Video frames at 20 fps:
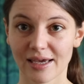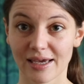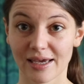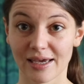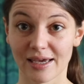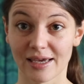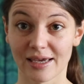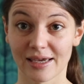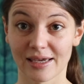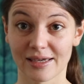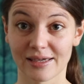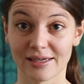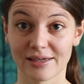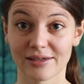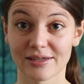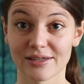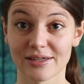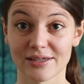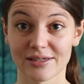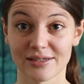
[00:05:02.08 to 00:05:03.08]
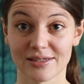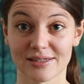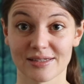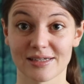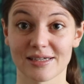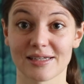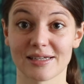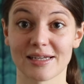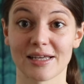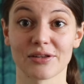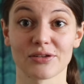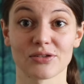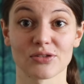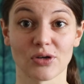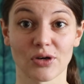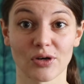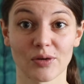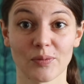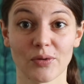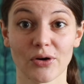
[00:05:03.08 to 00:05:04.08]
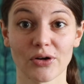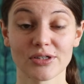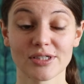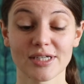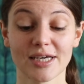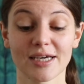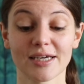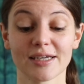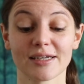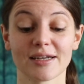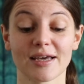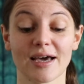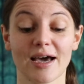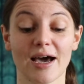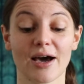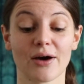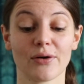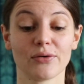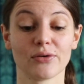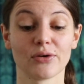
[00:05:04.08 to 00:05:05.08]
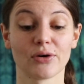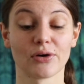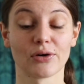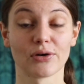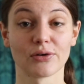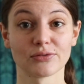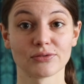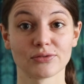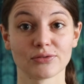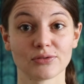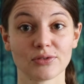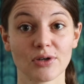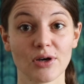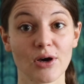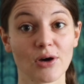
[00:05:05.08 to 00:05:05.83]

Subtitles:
another sock project out of